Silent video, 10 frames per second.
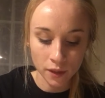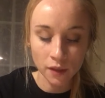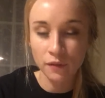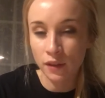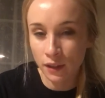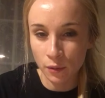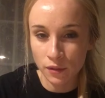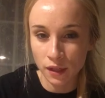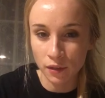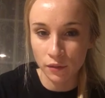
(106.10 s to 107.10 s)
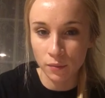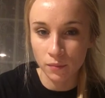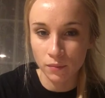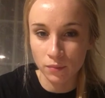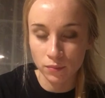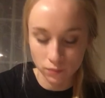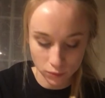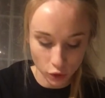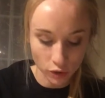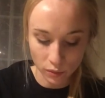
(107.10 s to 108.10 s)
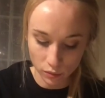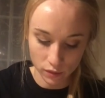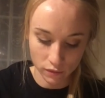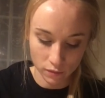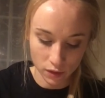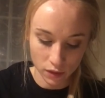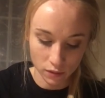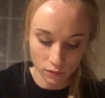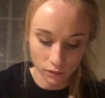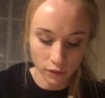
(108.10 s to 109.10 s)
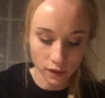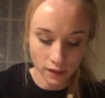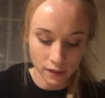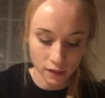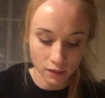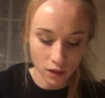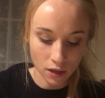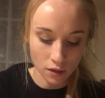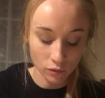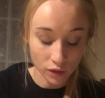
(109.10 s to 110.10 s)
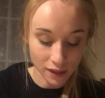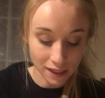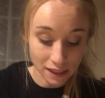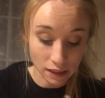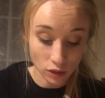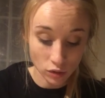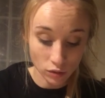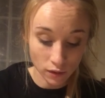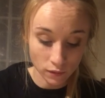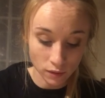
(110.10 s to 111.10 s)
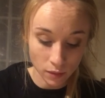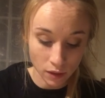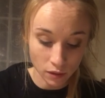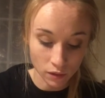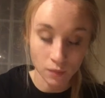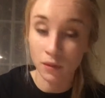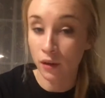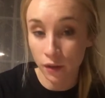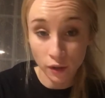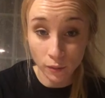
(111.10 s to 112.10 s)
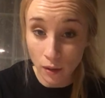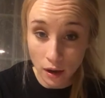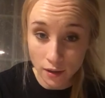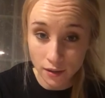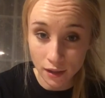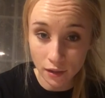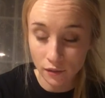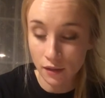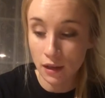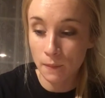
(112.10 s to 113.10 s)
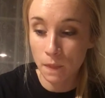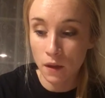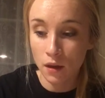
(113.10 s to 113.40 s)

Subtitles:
I feel like that was kind of a turning point for Millie, realizing that true love was better than marrying your boss kind of thing.